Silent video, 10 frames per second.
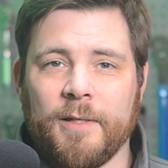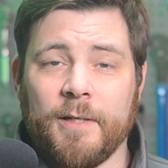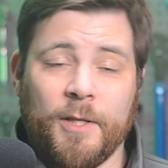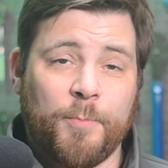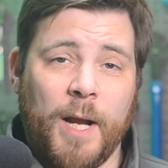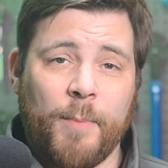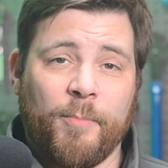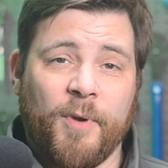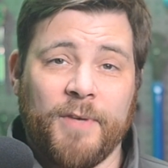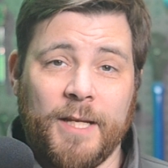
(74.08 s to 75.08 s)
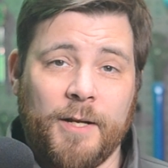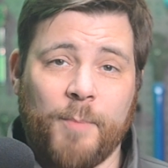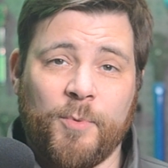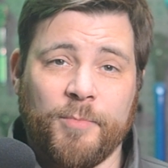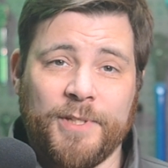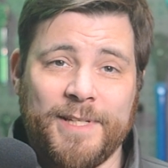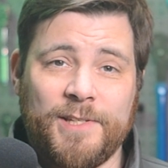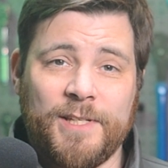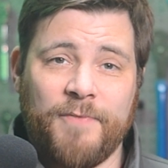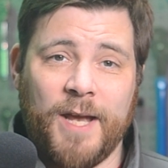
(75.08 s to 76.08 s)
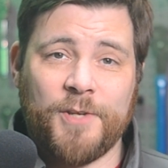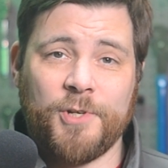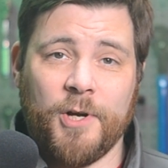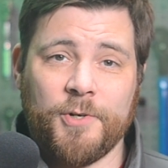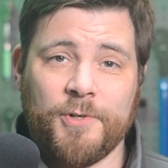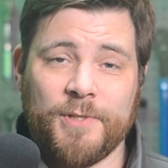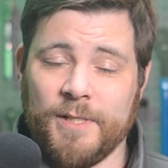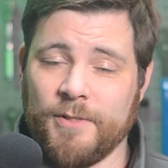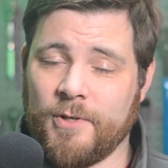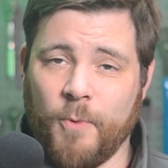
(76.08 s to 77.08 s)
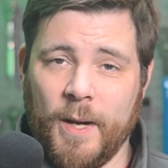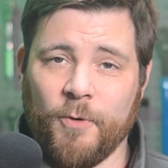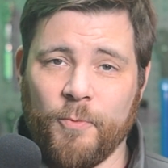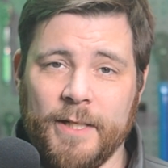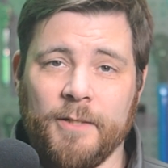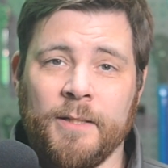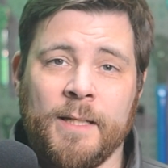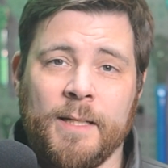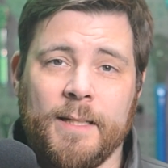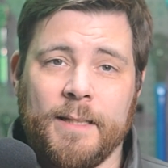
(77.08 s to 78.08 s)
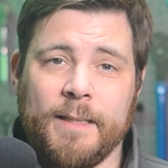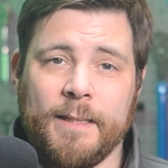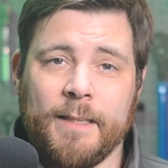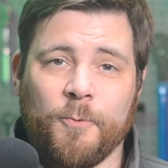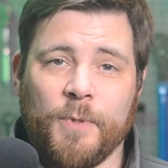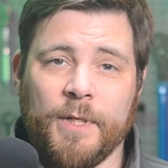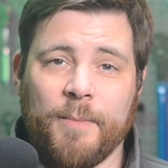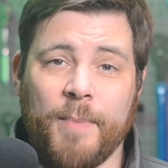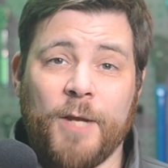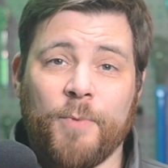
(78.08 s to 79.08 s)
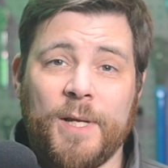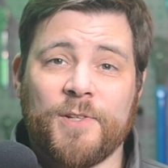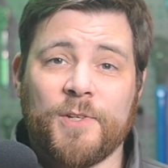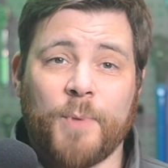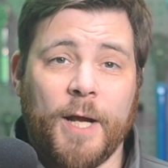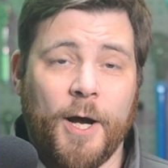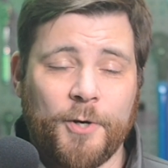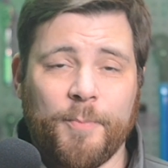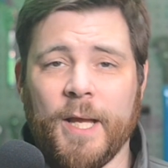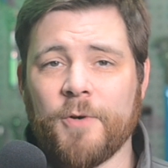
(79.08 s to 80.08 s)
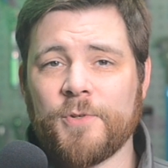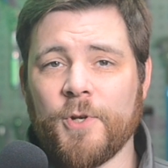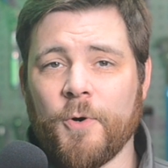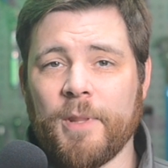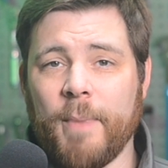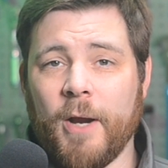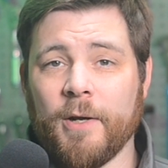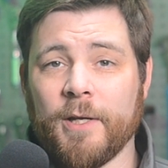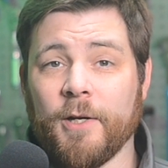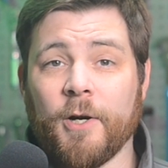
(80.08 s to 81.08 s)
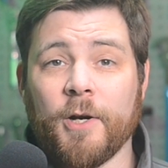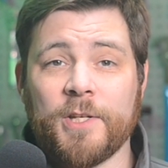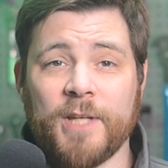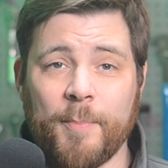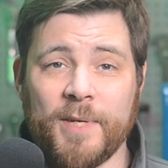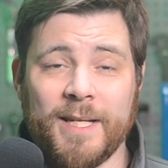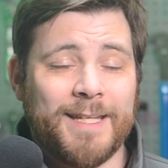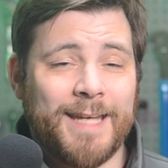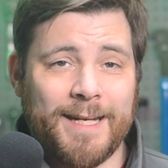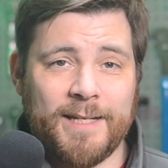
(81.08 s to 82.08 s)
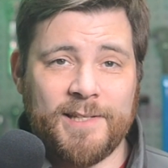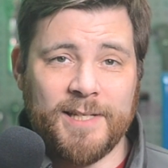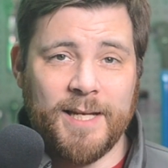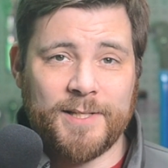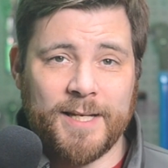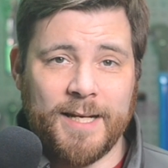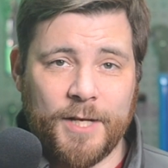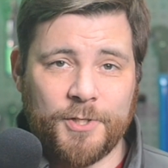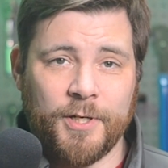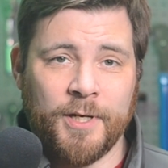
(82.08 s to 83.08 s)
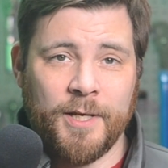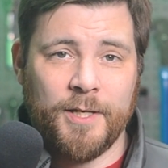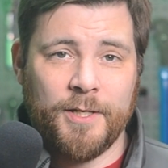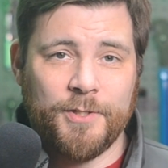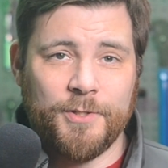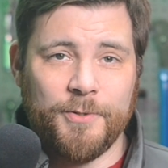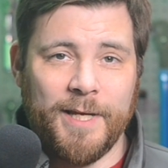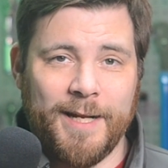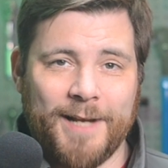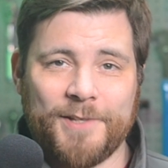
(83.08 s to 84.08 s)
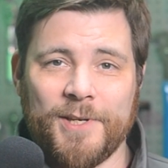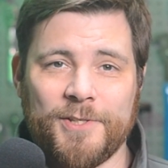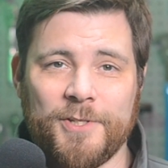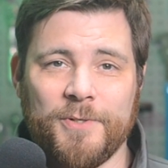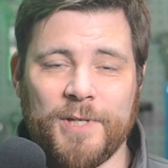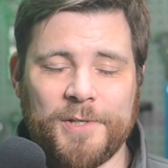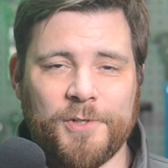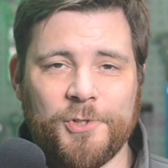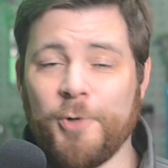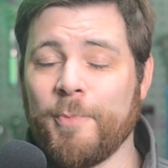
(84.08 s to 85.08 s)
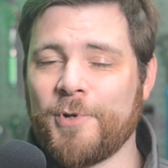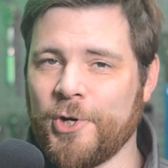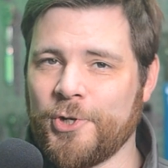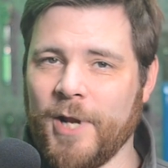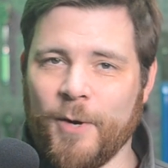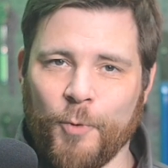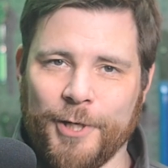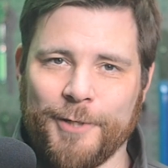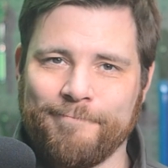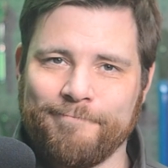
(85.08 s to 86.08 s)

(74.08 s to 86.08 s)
Now, the problem of inoperable DC fast chargers is quite real, and one of the main reasons why automakers in North America are adopting the NACS connector to get access to Tesla's supercharger network.